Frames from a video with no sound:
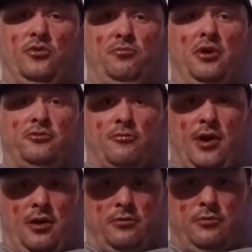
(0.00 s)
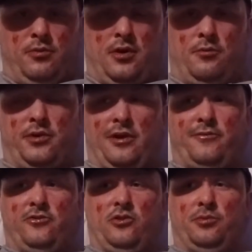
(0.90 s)
was built around. When I
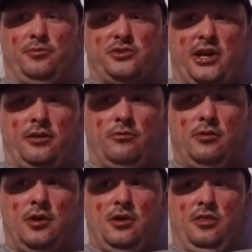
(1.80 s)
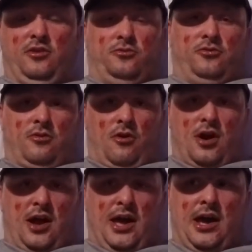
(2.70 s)
first opened up the channel, this was the
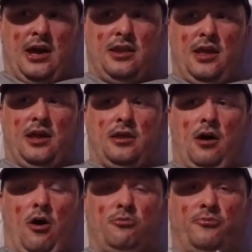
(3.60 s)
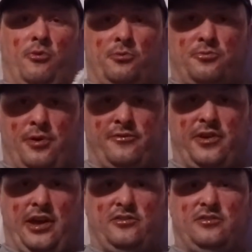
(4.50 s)
car I had, and all the performance
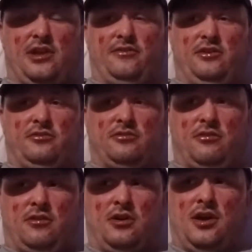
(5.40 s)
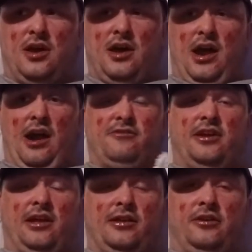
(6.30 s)
modifications that I've done to the car,
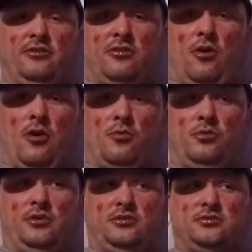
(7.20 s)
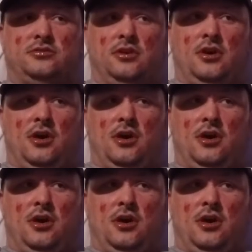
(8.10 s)
everything that I've done to the car was,